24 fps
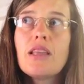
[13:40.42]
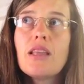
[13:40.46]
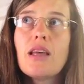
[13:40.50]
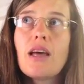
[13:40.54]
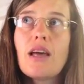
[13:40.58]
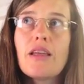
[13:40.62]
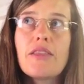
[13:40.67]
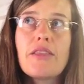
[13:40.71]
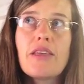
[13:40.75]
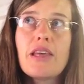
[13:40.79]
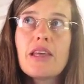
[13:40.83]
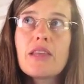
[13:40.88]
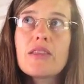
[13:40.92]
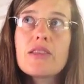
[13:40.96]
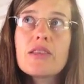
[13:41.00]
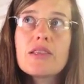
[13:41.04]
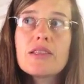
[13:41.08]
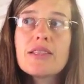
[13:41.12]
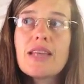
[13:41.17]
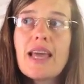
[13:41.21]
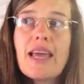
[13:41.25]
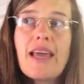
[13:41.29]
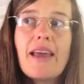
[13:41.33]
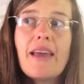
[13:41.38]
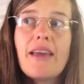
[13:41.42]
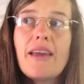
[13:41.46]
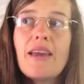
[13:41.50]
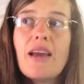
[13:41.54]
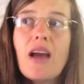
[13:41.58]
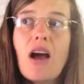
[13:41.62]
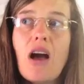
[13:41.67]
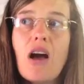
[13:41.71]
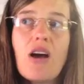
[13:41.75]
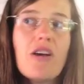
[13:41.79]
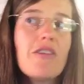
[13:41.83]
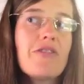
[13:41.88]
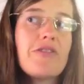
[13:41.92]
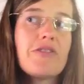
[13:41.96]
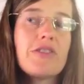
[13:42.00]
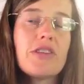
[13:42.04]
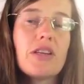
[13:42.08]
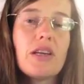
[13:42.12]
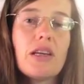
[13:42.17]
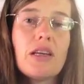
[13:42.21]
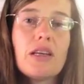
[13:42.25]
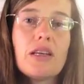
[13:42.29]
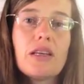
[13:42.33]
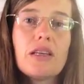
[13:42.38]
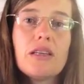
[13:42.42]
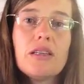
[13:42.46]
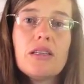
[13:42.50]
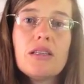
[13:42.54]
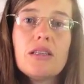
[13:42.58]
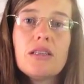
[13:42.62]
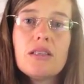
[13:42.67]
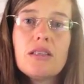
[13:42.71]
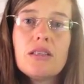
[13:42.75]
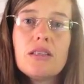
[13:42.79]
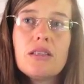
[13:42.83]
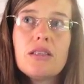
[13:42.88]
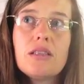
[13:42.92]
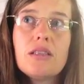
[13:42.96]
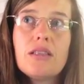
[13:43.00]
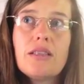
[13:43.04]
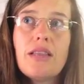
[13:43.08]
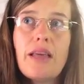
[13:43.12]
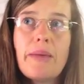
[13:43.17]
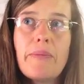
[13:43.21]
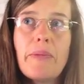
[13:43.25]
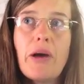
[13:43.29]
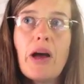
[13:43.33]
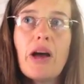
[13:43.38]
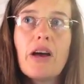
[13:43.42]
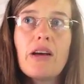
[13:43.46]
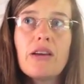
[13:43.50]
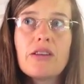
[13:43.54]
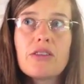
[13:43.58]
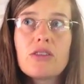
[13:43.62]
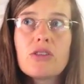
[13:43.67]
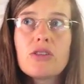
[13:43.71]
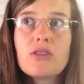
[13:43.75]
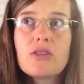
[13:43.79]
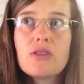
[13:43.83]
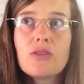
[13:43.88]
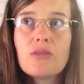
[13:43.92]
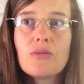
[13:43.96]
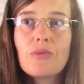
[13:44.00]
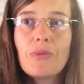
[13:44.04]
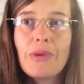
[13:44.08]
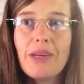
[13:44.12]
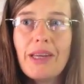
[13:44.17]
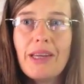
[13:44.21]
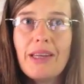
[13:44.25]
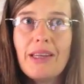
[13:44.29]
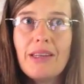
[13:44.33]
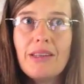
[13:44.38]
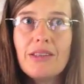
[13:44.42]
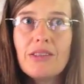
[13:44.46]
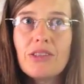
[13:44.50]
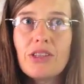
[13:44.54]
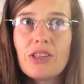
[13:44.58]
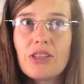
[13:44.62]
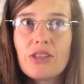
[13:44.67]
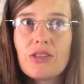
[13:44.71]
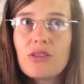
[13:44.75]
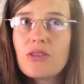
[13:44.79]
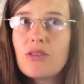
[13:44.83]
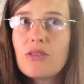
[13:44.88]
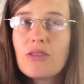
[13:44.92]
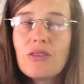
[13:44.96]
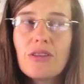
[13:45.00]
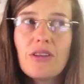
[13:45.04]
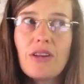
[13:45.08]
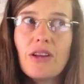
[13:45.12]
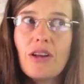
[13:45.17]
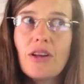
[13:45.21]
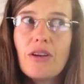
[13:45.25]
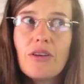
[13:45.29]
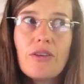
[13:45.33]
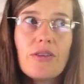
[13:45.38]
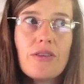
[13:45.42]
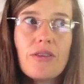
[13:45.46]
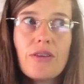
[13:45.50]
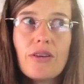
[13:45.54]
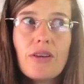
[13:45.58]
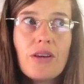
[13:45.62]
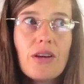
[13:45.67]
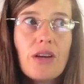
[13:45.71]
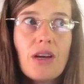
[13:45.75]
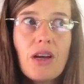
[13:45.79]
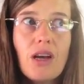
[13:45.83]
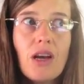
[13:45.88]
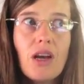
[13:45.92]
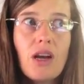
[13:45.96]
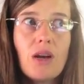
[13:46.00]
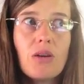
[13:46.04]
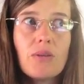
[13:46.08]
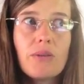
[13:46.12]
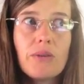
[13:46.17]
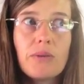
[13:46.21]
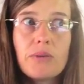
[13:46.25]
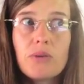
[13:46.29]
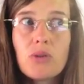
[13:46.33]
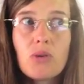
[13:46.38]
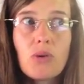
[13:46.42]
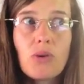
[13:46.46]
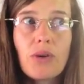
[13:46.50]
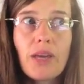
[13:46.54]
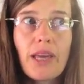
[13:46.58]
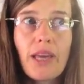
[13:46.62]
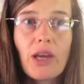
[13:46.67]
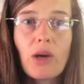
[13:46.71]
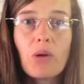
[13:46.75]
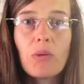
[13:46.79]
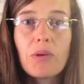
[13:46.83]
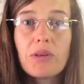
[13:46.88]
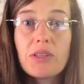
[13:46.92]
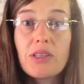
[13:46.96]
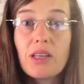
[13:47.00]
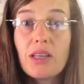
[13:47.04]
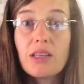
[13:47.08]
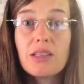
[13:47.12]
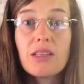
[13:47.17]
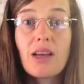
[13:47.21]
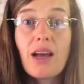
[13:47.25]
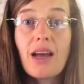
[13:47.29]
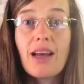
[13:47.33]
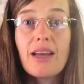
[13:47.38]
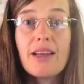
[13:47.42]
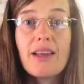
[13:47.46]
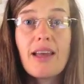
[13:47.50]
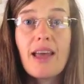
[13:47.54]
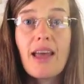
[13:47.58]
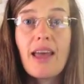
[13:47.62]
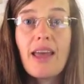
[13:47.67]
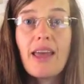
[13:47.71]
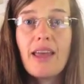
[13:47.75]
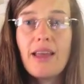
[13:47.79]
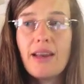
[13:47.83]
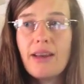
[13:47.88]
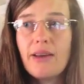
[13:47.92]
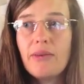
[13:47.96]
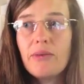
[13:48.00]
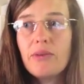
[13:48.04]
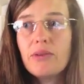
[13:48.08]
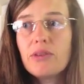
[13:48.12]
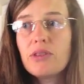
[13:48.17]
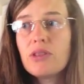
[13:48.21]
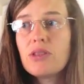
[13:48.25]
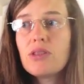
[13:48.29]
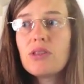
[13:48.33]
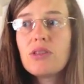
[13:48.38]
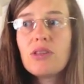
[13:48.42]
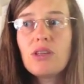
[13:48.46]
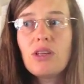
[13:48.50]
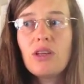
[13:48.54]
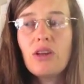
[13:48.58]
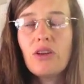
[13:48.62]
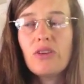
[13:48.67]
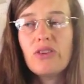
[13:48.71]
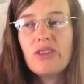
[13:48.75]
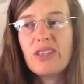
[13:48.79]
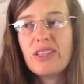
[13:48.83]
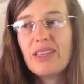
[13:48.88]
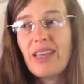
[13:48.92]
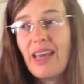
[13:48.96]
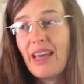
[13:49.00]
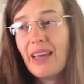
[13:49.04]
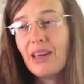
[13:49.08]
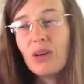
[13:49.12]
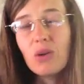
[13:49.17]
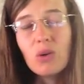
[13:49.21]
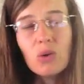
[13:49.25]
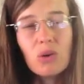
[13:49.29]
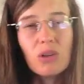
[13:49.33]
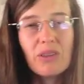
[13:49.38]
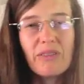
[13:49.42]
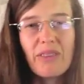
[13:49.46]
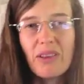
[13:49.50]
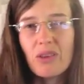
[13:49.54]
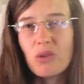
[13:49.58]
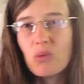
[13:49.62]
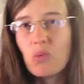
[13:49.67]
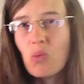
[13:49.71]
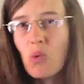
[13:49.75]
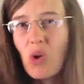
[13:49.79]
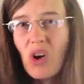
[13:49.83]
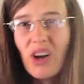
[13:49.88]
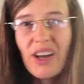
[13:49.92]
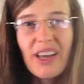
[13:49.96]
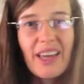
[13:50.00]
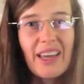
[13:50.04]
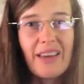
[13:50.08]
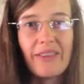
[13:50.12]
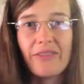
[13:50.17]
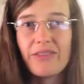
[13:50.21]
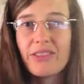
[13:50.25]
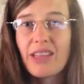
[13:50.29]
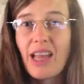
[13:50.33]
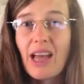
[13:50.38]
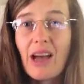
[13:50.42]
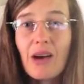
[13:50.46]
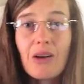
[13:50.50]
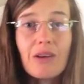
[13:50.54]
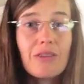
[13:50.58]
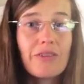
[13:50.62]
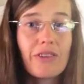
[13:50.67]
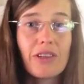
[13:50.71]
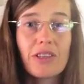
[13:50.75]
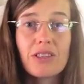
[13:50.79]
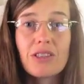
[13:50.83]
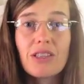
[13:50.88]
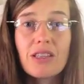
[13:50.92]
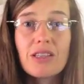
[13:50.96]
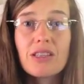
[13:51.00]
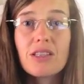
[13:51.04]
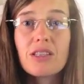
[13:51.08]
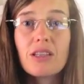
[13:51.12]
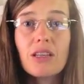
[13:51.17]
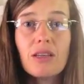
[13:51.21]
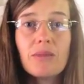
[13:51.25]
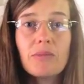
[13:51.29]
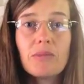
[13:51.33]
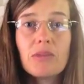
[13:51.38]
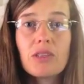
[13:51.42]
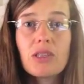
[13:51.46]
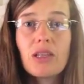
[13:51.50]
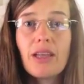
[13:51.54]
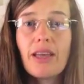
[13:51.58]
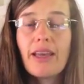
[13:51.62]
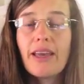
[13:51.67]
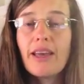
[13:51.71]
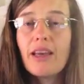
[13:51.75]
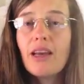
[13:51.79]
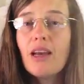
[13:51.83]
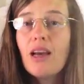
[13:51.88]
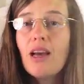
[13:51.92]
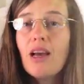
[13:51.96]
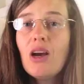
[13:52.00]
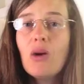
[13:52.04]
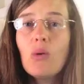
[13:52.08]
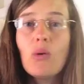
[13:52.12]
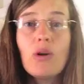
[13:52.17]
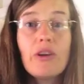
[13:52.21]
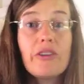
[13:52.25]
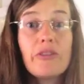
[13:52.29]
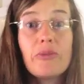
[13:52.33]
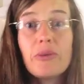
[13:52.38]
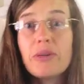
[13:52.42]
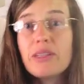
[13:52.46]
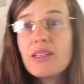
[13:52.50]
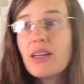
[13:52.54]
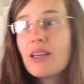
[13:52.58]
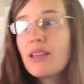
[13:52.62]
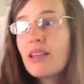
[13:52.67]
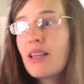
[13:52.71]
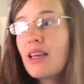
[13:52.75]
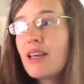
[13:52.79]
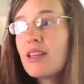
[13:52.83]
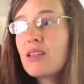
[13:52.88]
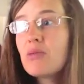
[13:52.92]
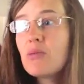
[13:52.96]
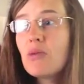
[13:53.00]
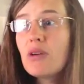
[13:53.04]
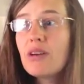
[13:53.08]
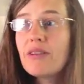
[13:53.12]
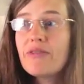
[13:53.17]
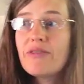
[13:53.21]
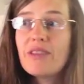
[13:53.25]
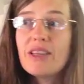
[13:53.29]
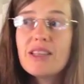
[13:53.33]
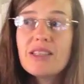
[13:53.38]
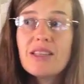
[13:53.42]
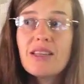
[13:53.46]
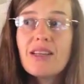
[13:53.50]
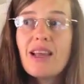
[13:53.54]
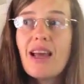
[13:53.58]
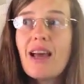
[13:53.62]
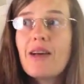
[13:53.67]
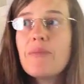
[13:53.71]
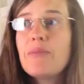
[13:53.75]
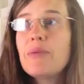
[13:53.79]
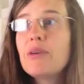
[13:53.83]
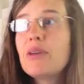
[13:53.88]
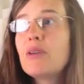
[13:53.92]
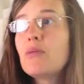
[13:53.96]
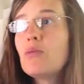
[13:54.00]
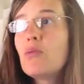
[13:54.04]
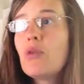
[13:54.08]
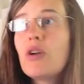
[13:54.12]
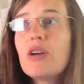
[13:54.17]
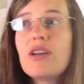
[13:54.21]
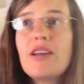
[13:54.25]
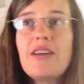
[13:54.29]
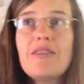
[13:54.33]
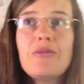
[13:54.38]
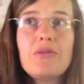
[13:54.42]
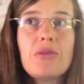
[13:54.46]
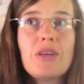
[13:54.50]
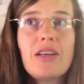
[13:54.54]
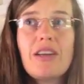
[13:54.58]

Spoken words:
I think the day after they passed, we just, we were talking almost the entire day, and it was, just getting all of those what ifs out of our systems. Like, what if we'd done this? What if this had happened? What if?